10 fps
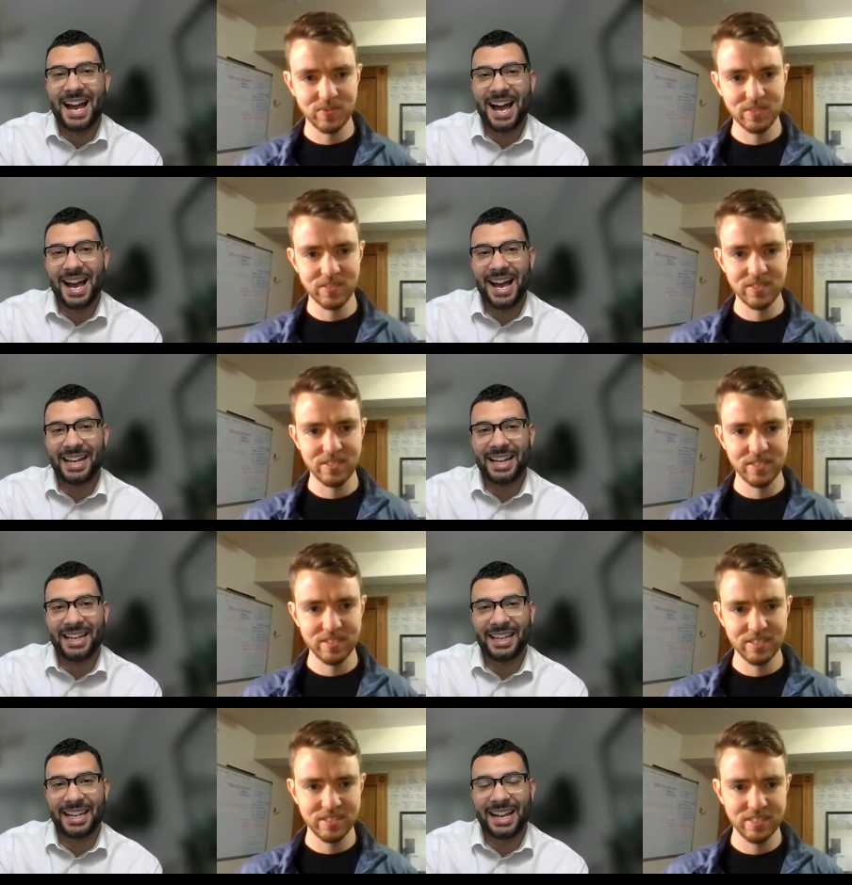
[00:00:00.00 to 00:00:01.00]

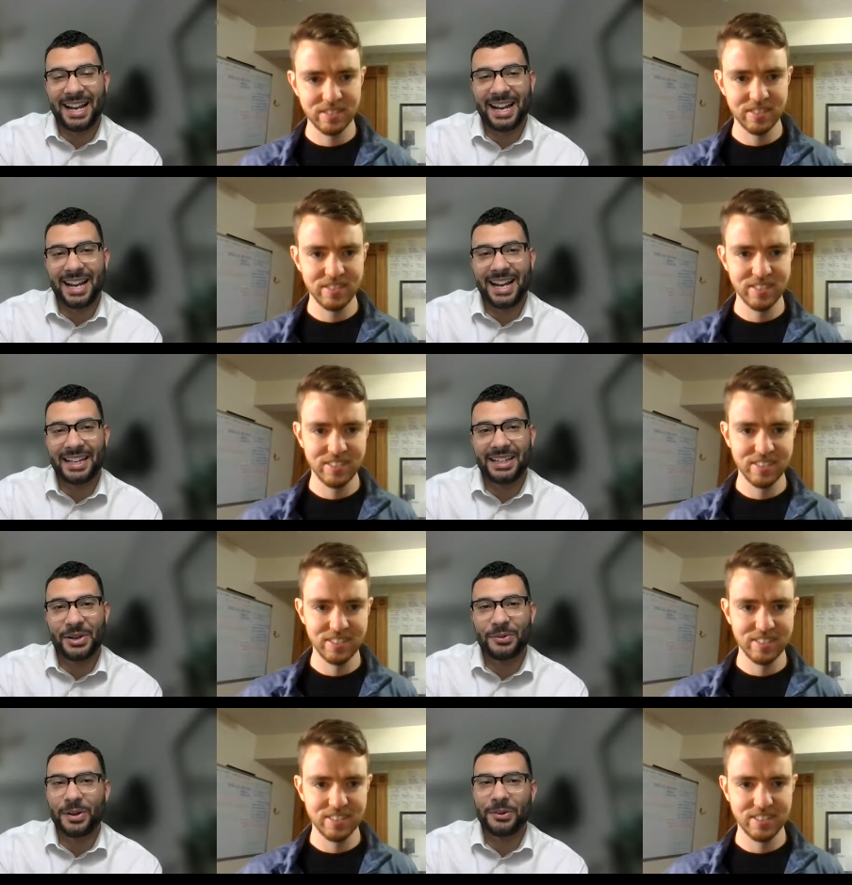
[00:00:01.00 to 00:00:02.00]
Speaker 1: i you
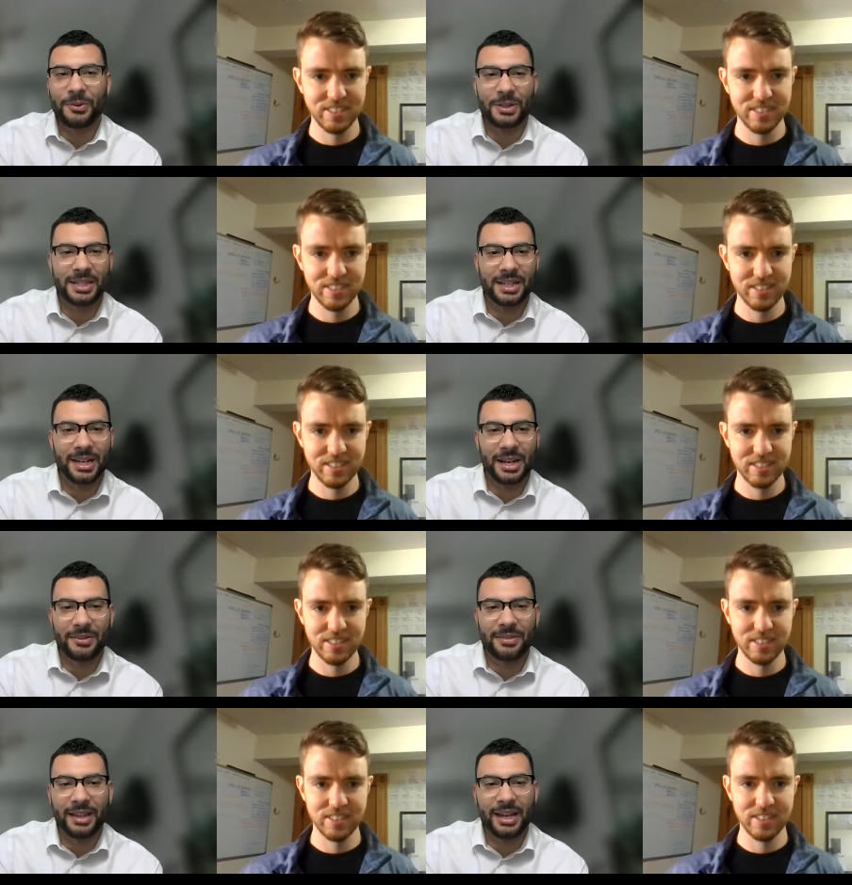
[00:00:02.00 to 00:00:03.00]
know very fortunate
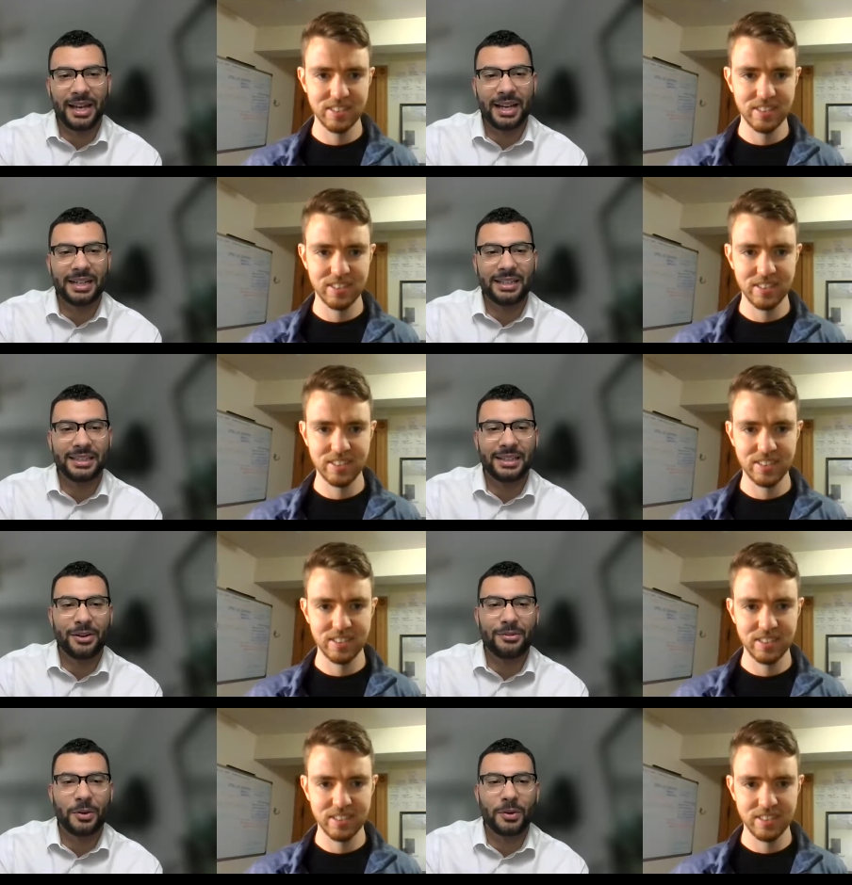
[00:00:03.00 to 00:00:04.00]
enough that you
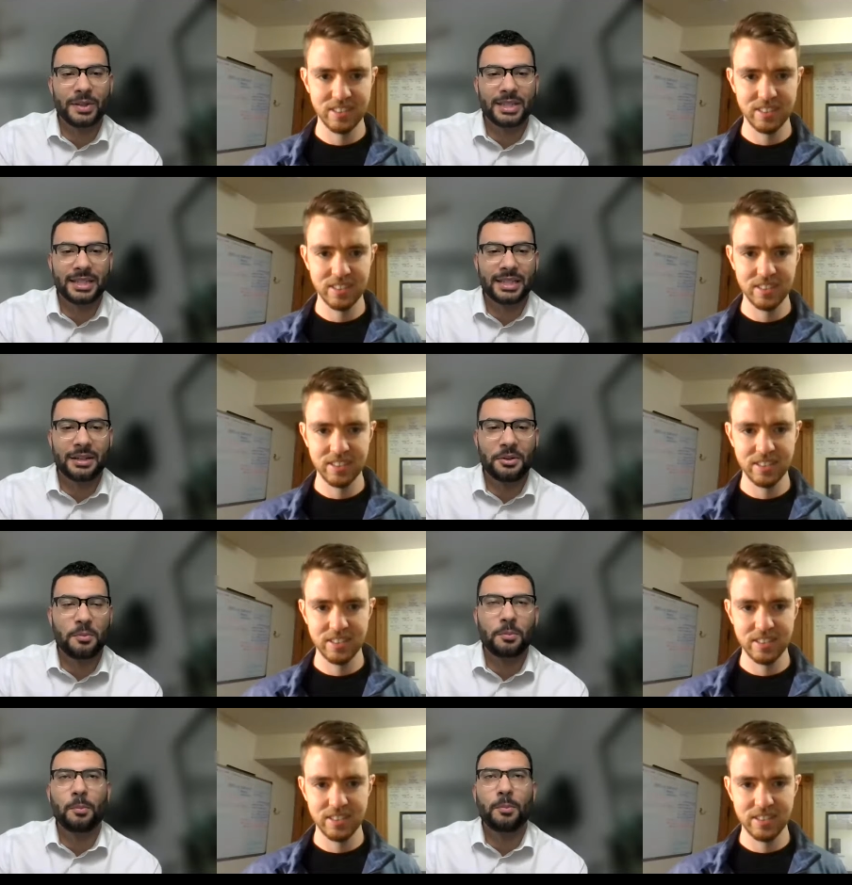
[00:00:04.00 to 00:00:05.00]
know i've always
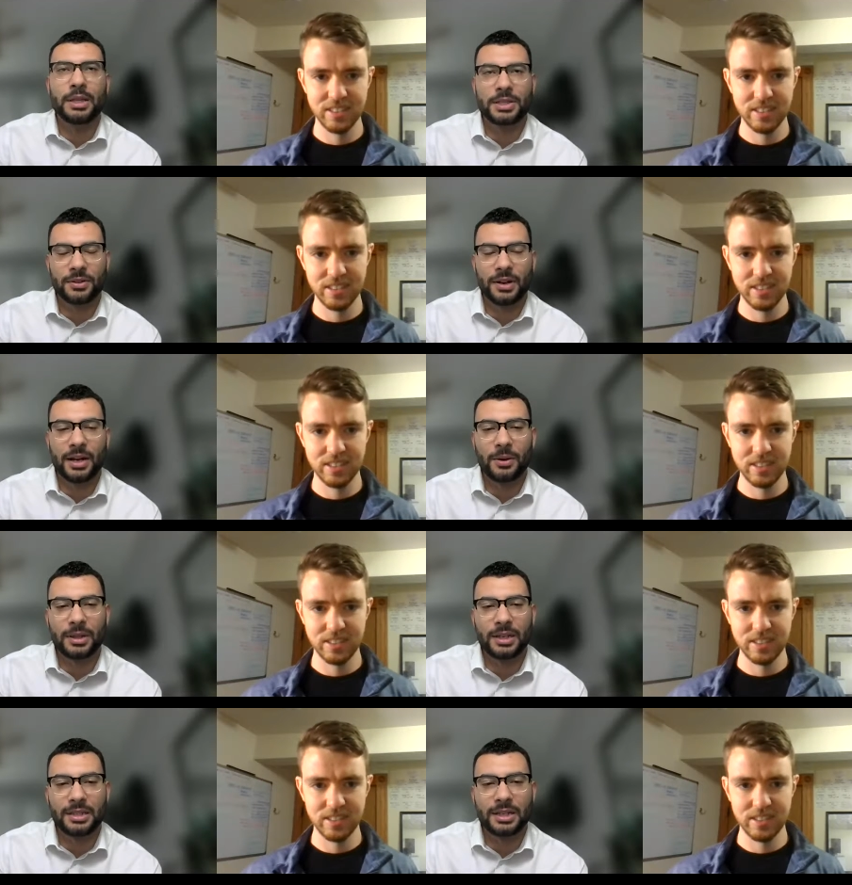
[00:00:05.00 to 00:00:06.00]
been surrounded
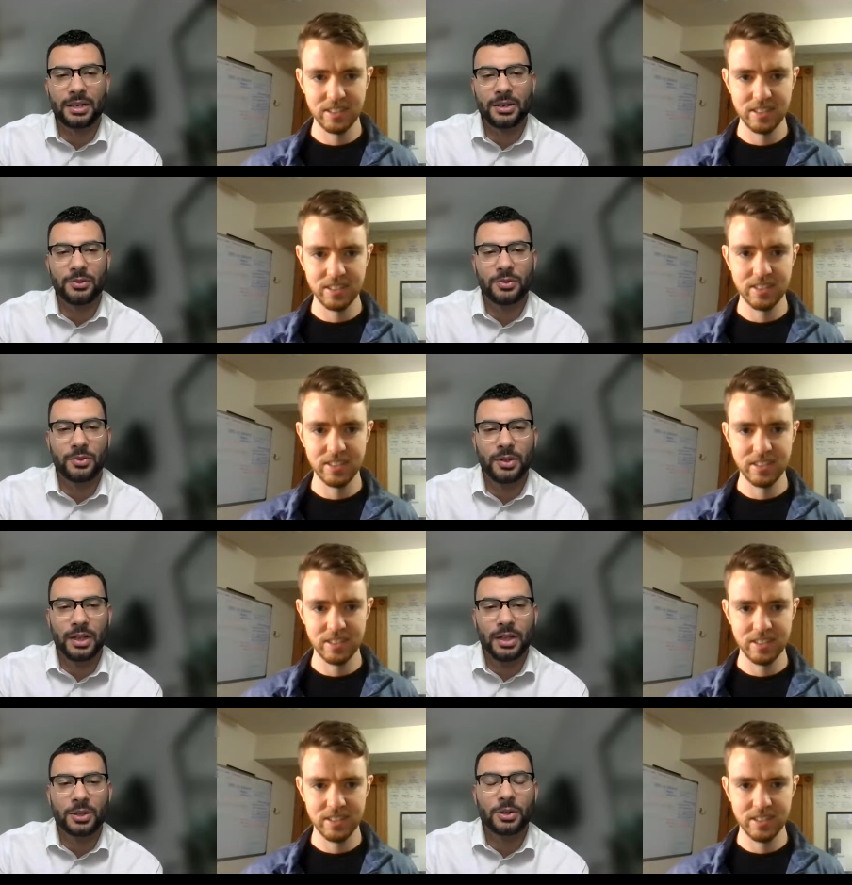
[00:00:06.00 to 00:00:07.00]
with a ton of
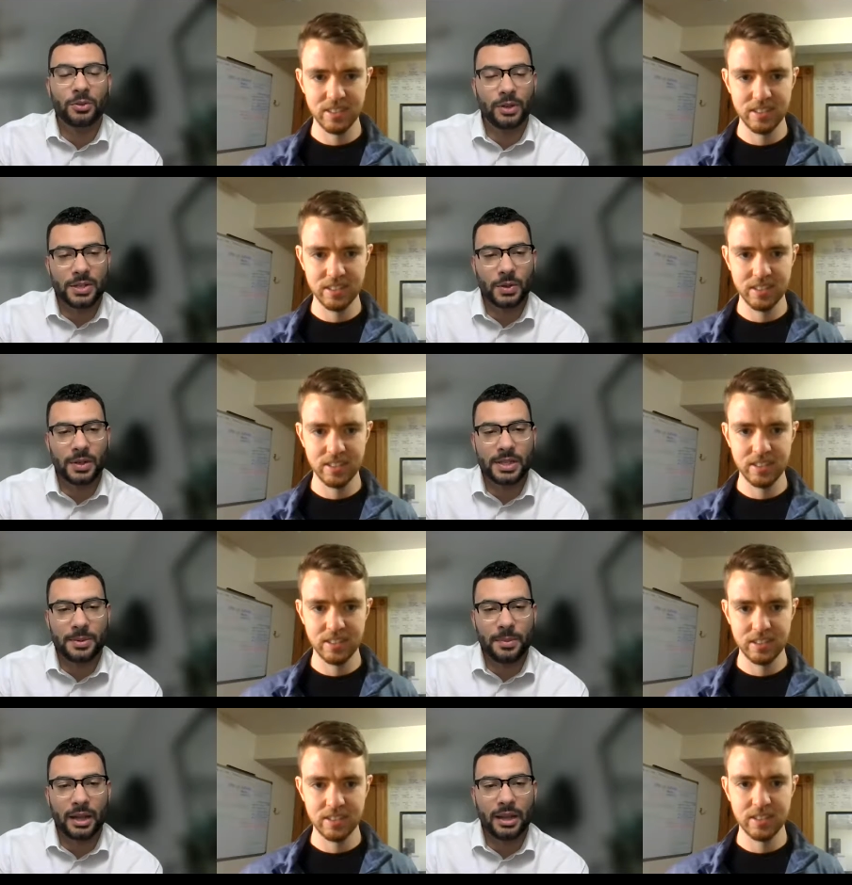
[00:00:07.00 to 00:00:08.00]
good resources
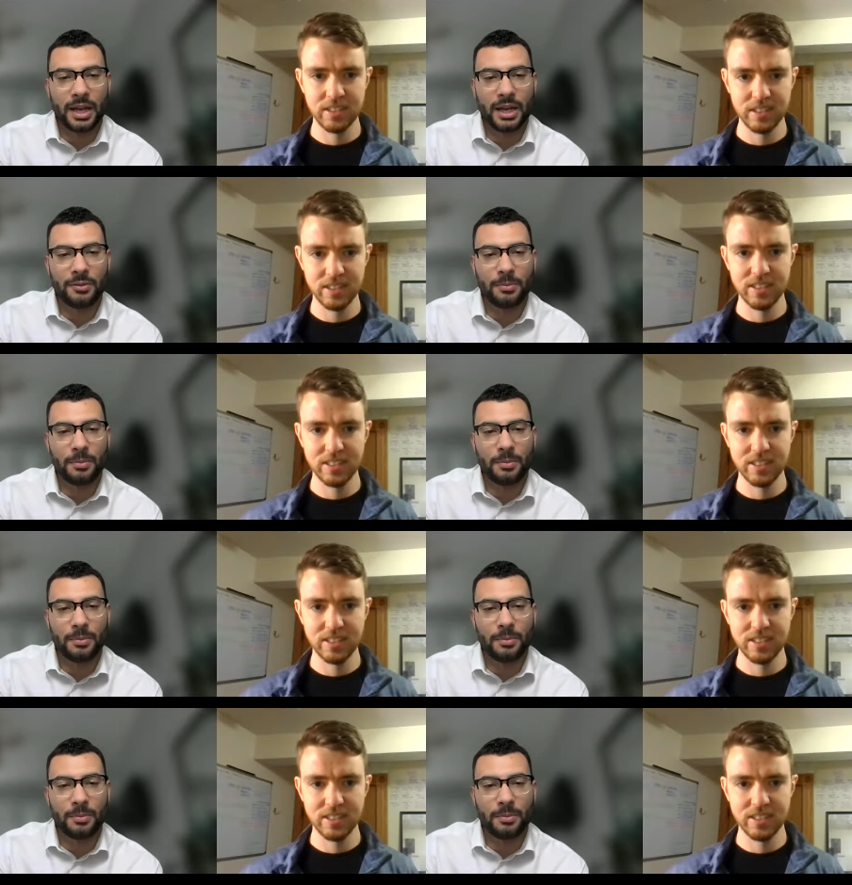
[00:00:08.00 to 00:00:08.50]
in my life